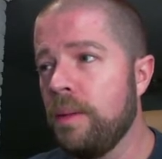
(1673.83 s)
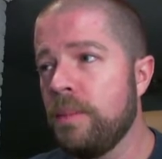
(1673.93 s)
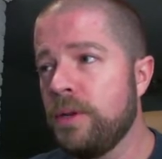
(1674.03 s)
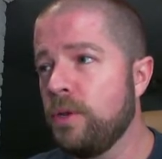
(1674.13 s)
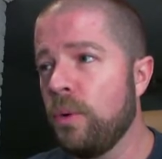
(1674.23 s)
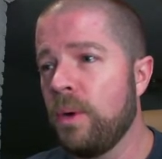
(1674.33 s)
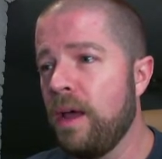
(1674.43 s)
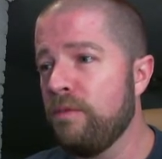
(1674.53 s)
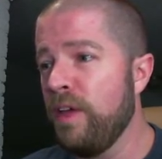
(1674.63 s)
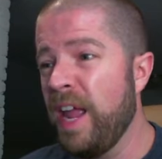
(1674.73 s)
don't
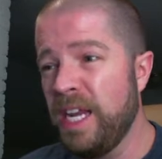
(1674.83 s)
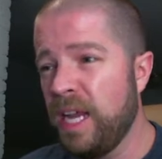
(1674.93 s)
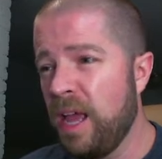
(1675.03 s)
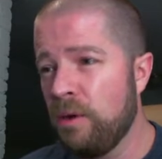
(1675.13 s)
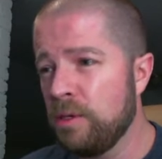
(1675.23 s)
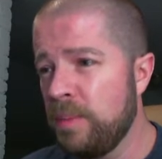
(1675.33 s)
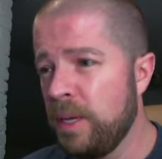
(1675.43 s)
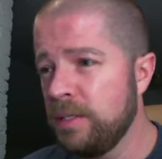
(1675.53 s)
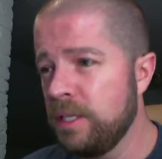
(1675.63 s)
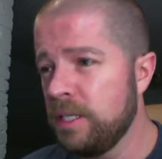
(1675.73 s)
have any counterspells
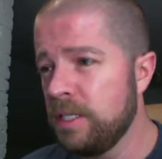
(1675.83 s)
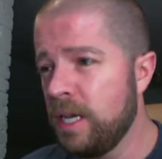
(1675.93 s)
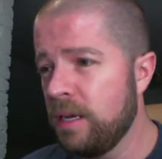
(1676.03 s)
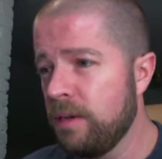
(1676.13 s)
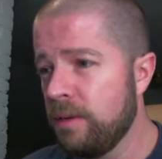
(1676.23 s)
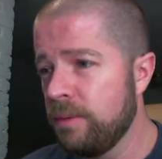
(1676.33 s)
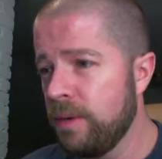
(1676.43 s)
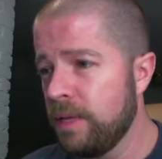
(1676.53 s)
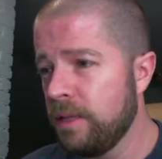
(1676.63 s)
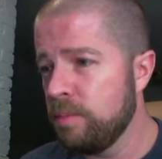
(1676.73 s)
in this deck
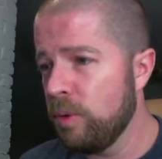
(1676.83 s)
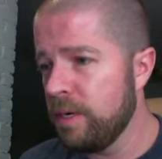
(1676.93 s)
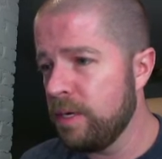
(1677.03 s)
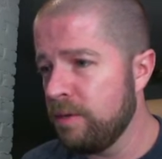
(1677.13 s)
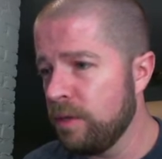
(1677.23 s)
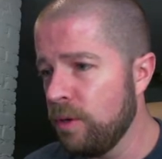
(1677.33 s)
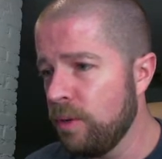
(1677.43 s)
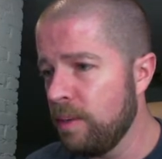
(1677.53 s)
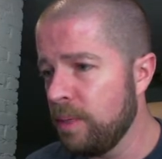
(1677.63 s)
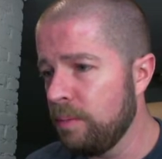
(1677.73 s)
at this point, even though
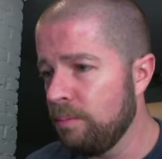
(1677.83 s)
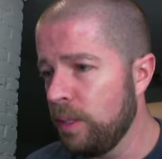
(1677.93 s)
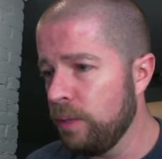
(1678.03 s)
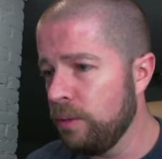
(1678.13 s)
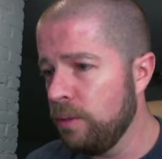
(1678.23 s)
I'm in blue.